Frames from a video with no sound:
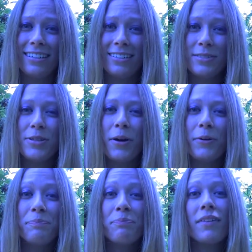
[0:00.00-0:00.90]
So
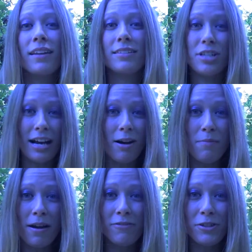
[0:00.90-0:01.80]
check out
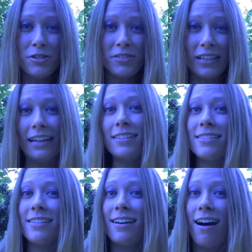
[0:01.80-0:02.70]
my future links.
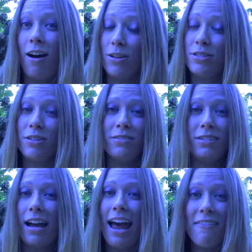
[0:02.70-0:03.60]
Also,
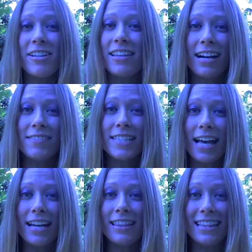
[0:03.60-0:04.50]
everything I
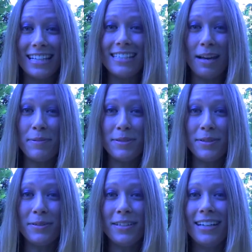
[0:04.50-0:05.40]
said in this
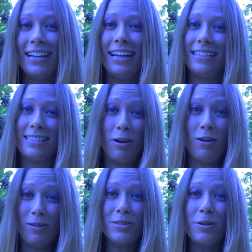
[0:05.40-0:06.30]
episode is
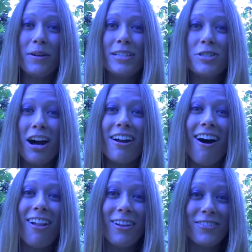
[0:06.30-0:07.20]
also in John
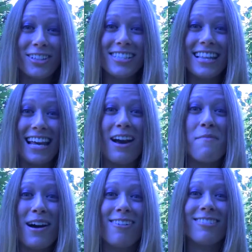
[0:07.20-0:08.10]
Oliver's thing
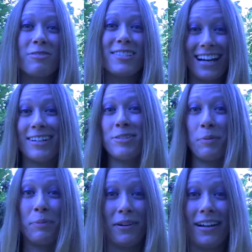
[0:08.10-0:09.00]
about science
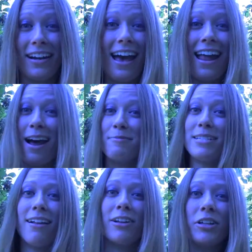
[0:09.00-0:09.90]
reporting. And I'm
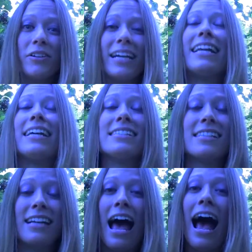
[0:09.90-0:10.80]
telling you, it is,
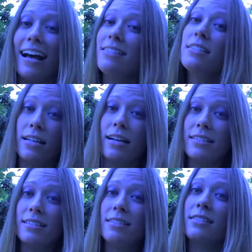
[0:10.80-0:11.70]
as a
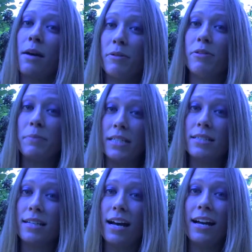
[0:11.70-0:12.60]
scientist coming from the
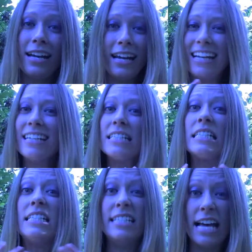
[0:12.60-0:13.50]
inside, he is
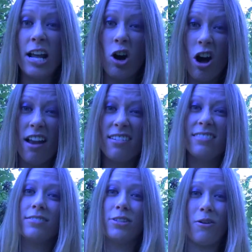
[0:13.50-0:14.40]
dead on.
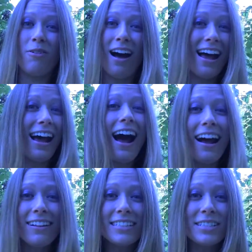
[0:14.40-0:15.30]
So I
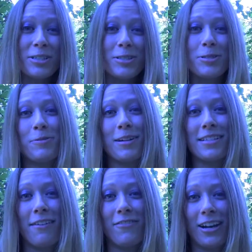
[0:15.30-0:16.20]
highly suggest you watch
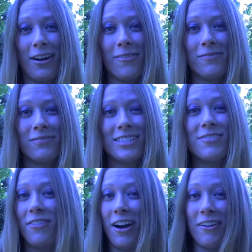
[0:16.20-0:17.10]
that video. It's
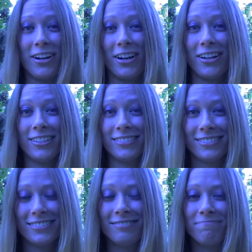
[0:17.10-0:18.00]
very, very good.
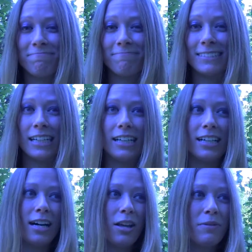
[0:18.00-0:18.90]

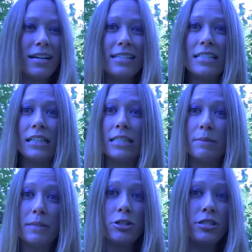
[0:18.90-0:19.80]
Otherwise, click
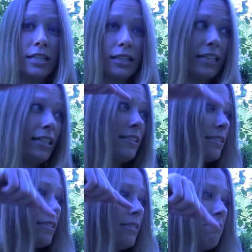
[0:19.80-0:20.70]
some interesting links
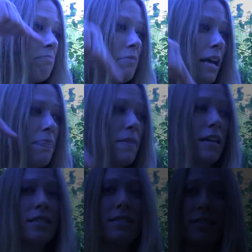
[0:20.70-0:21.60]
and things.